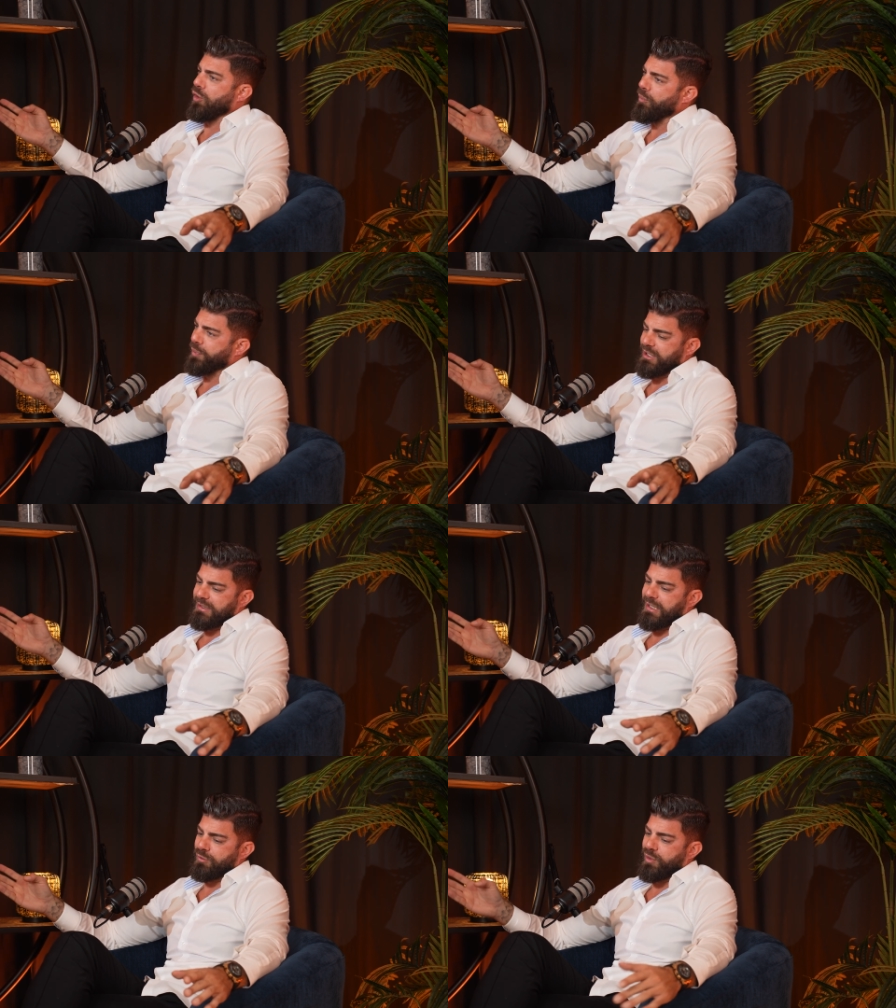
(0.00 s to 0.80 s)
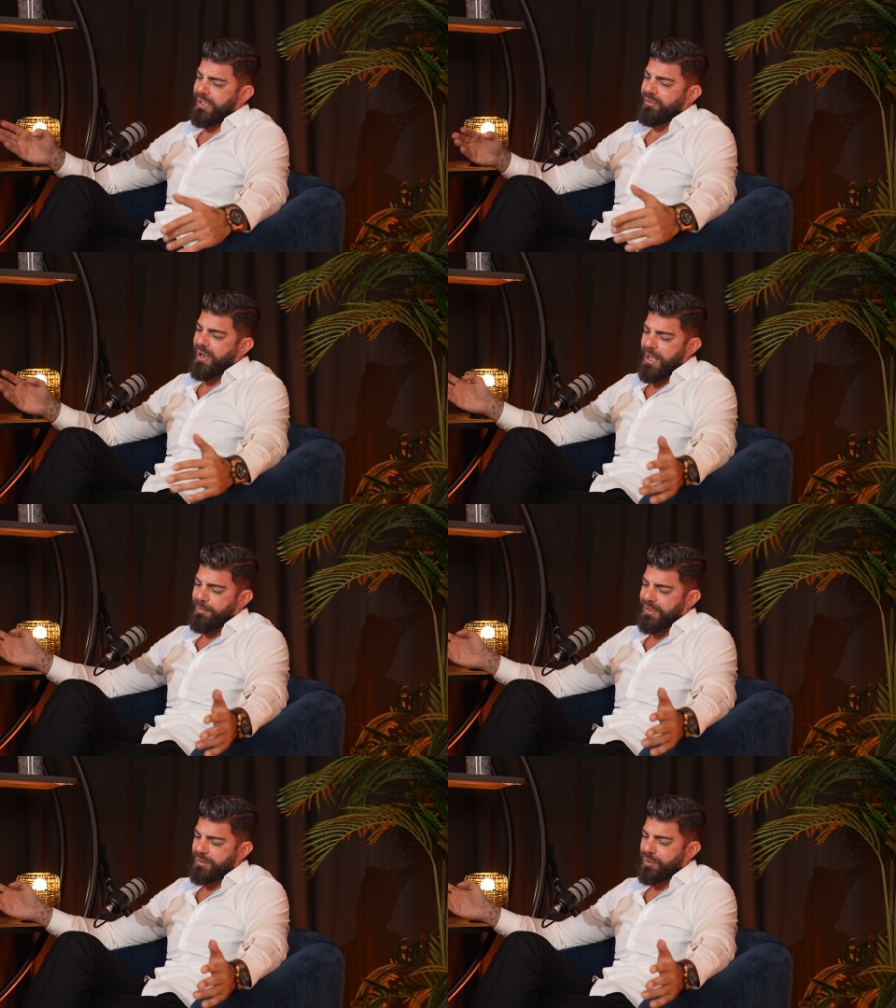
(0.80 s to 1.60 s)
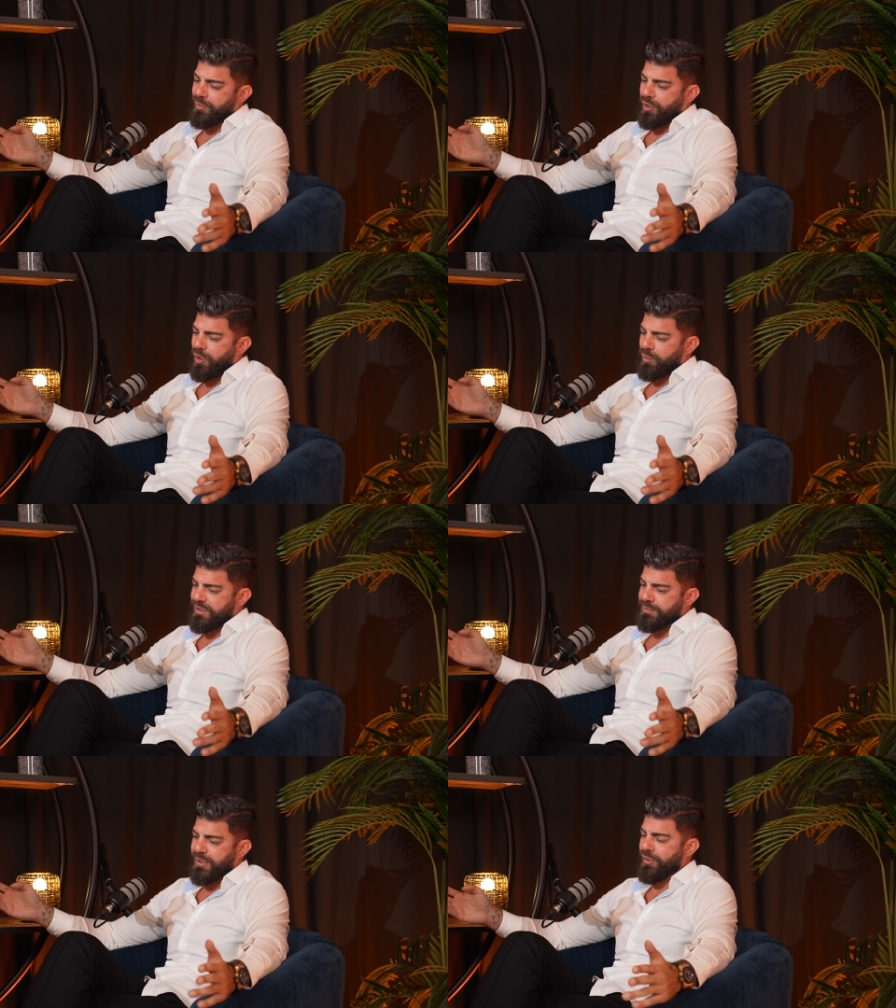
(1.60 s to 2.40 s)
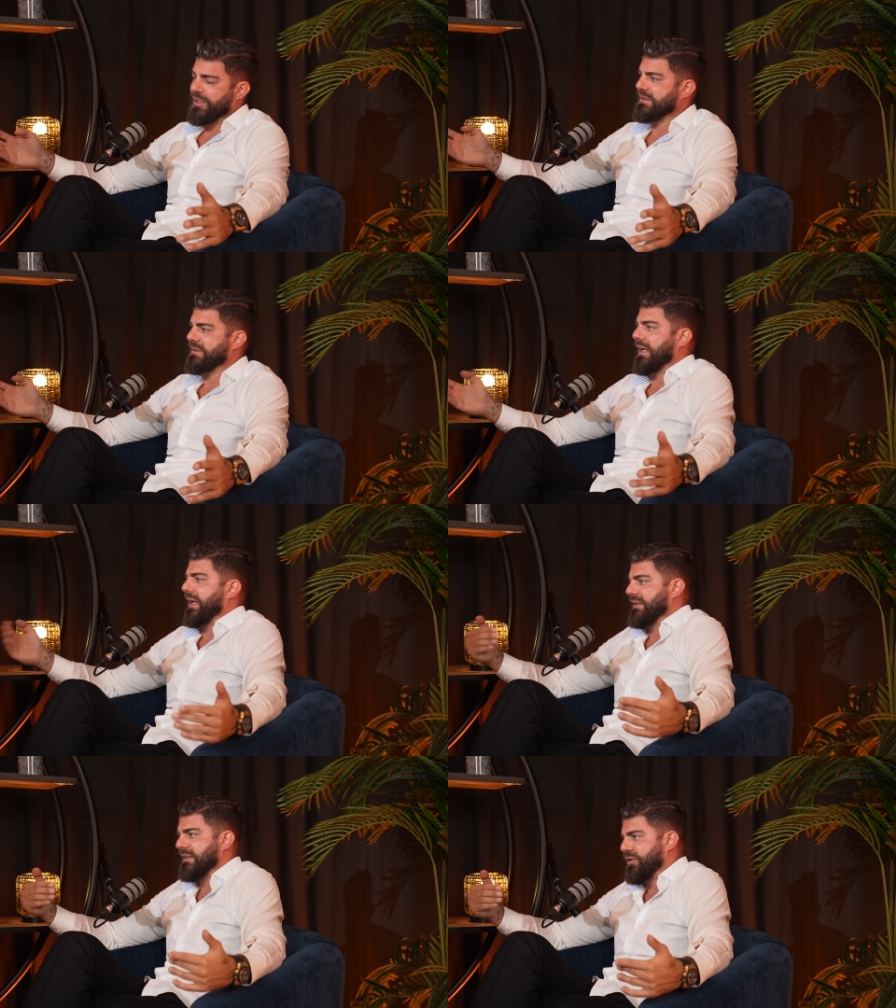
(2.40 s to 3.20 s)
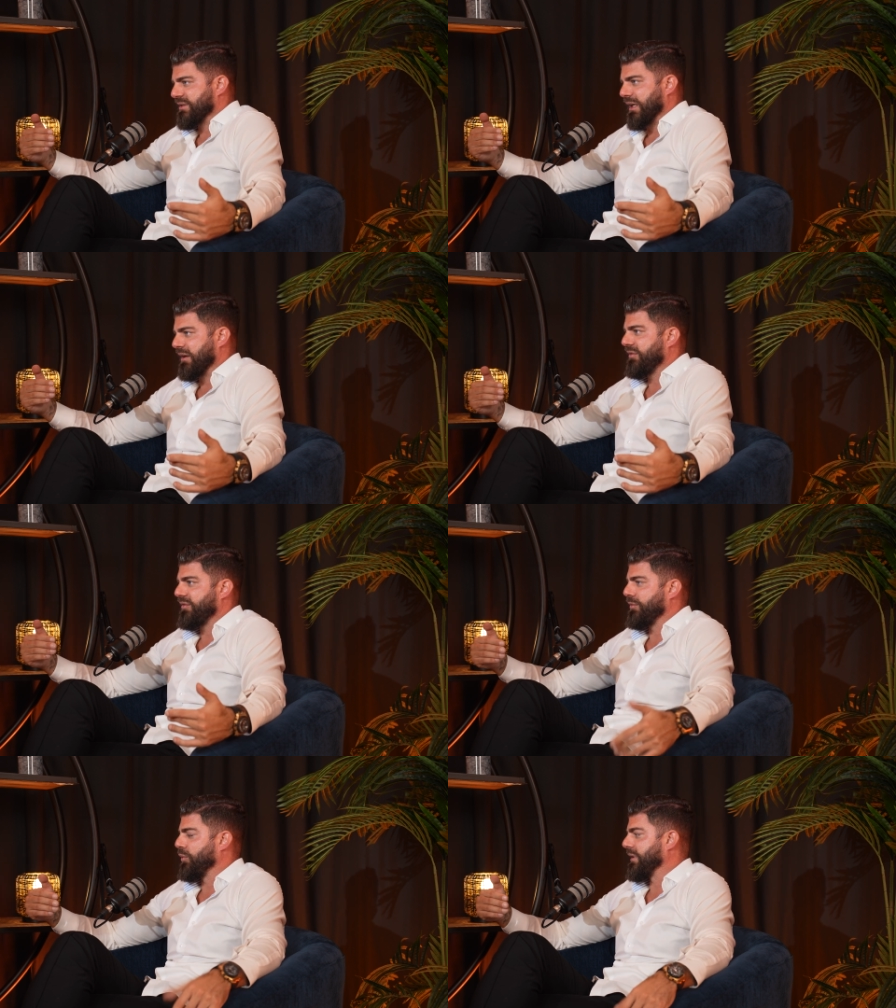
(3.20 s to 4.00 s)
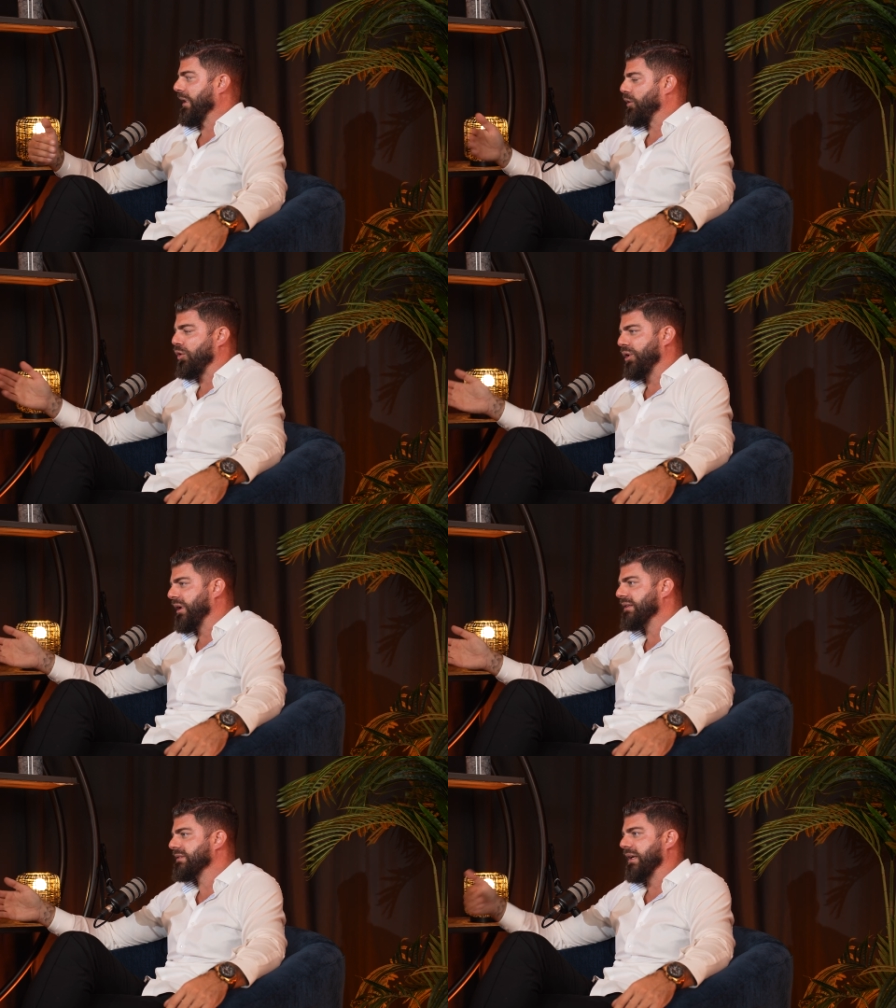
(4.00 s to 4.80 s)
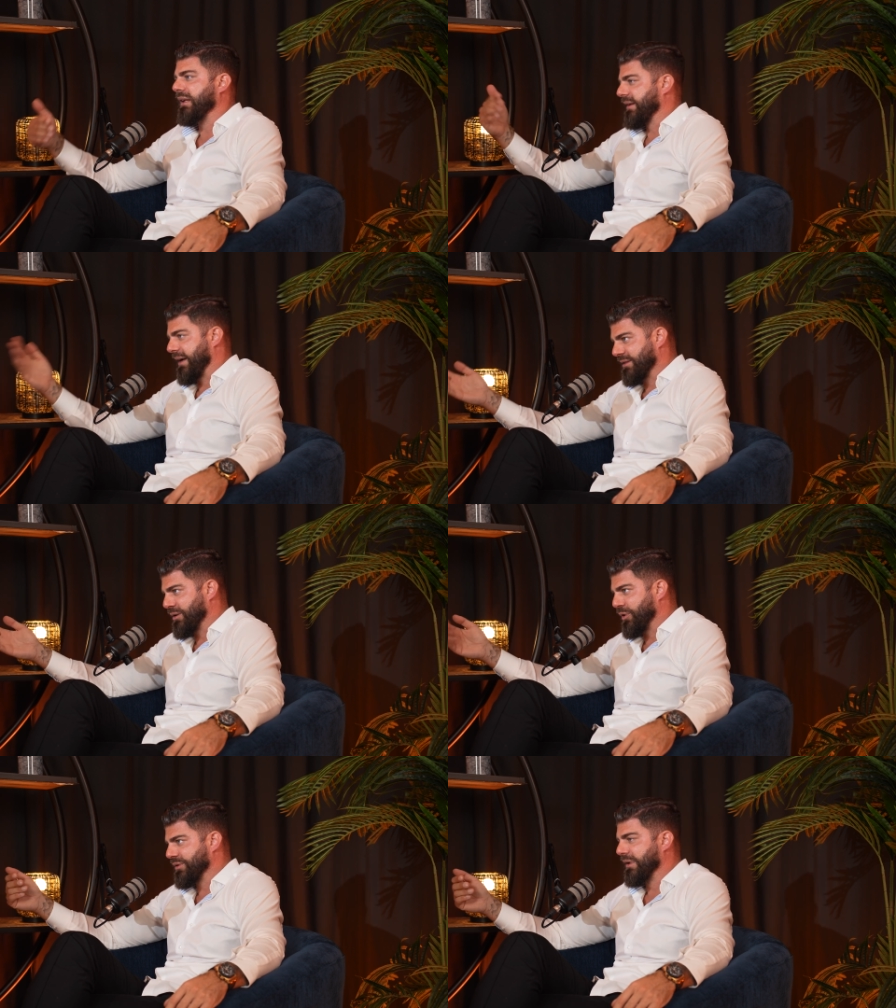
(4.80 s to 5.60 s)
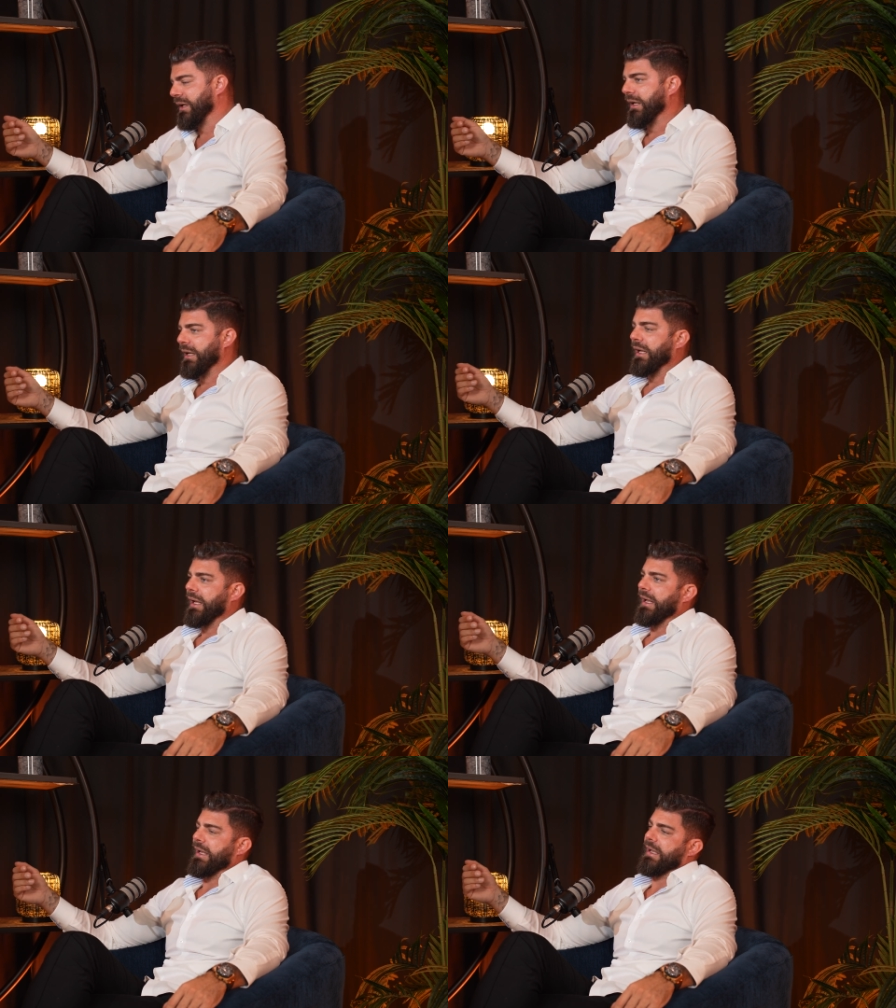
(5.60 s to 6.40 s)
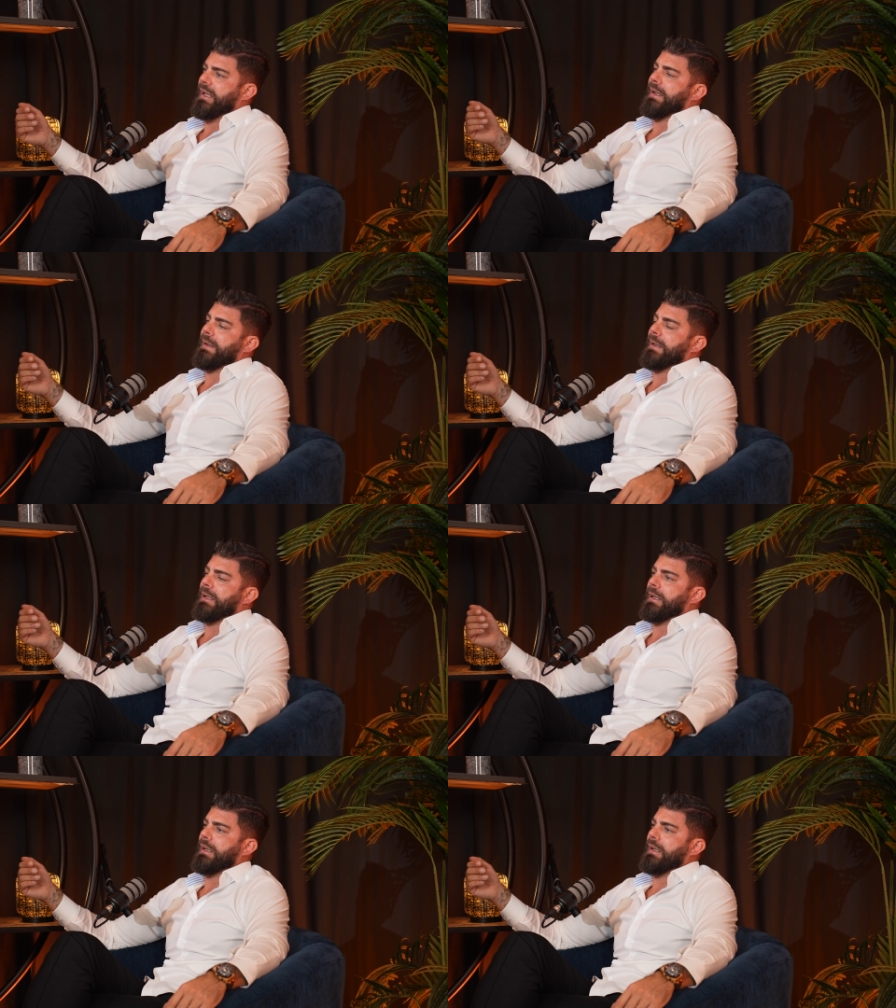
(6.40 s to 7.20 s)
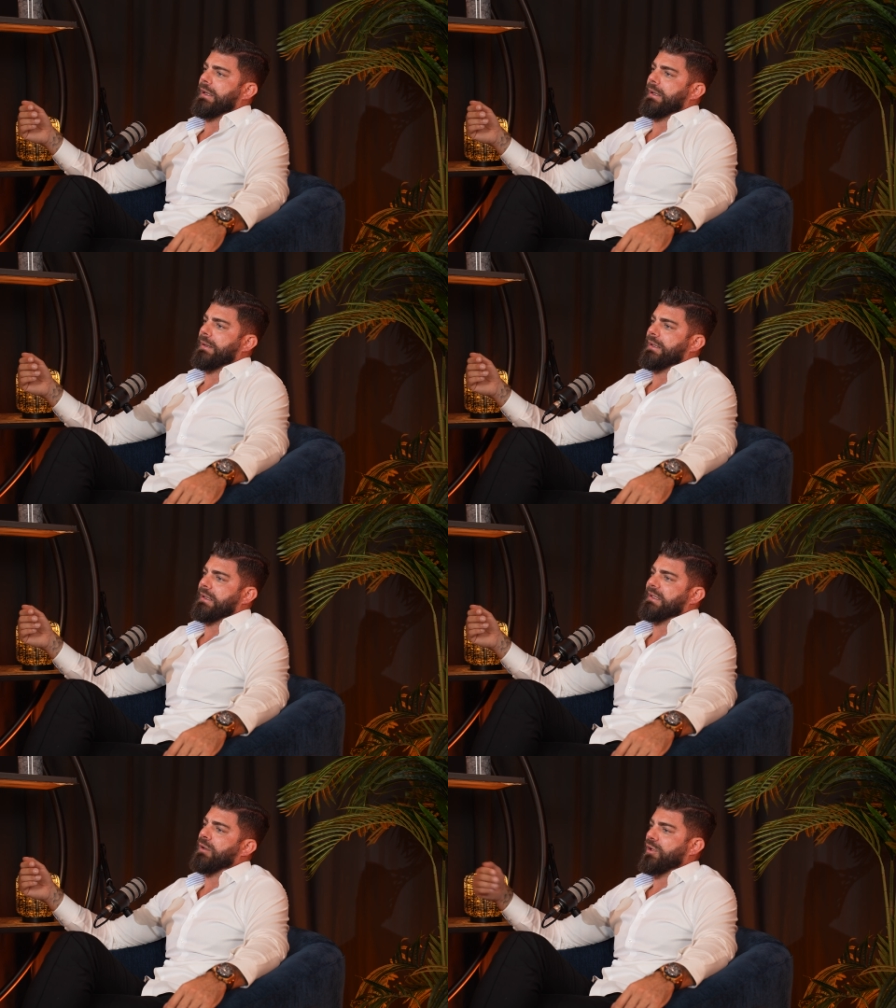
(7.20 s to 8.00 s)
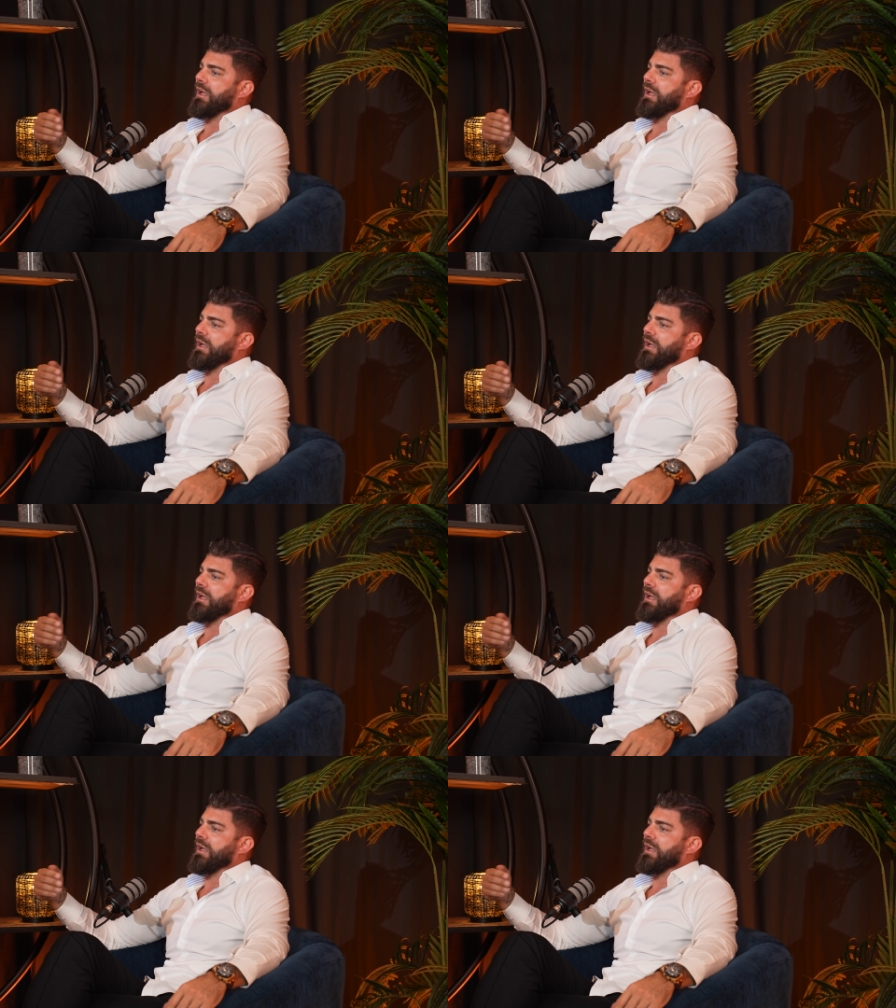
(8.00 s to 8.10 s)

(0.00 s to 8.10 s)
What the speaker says: company, that whatever happened, we will always be honest against ourselves, with our colleagues and the customers. And then we